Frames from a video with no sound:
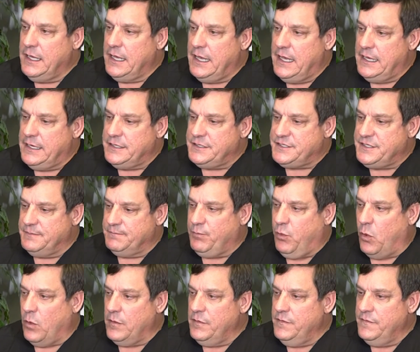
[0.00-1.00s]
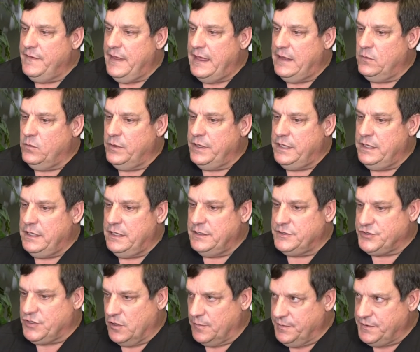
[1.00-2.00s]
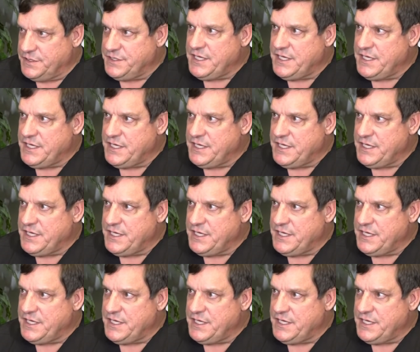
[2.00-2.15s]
and it's important that we interpret the